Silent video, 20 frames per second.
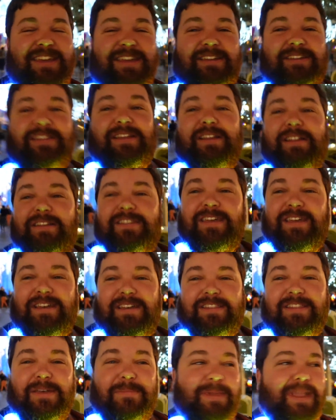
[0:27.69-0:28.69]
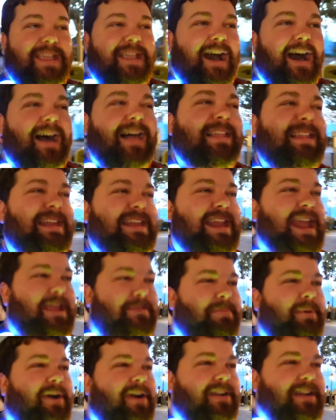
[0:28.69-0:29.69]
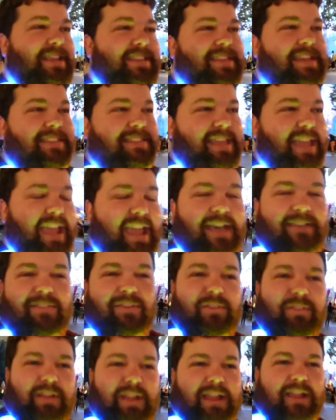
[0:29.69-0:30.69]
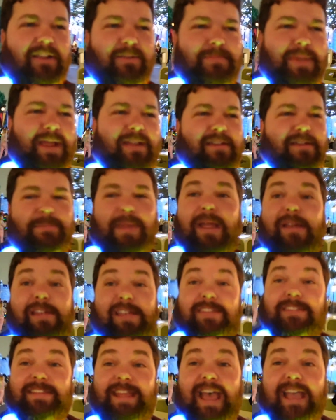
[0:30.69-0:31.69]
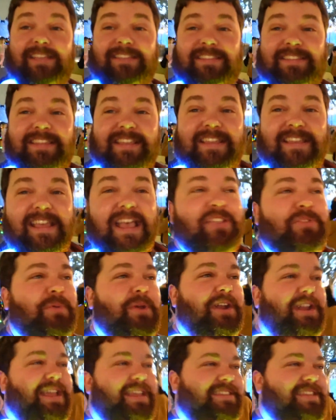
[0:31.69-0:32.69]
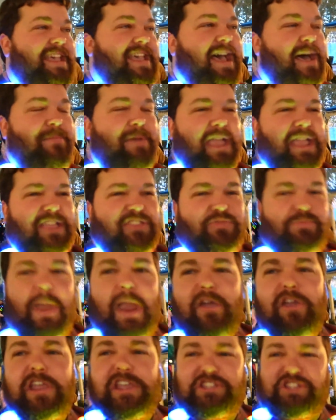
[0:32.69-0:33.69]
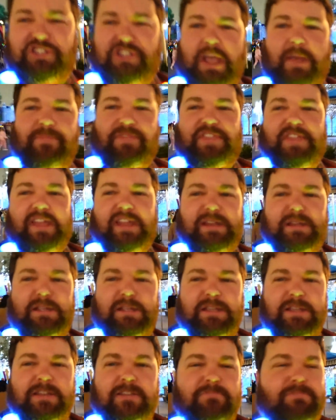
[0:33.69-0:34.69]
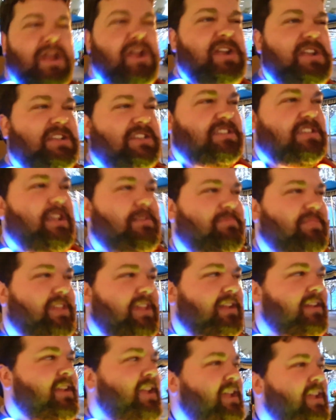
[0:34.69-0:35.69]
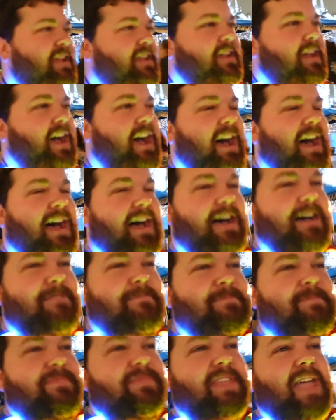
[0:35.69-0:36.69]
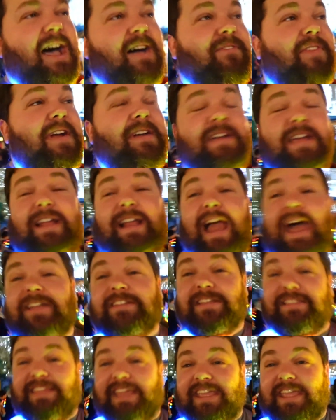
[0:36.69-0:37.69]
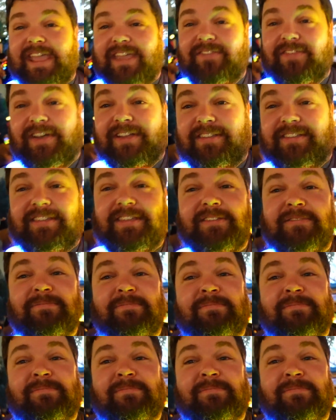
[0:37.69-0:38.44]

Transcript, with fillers: the the the big holiday party that they have over here. Merry, Merriest Nites. That's what it is. I'm like, it's Merriest something. Merriest something. Um, I'm very glad that they gave us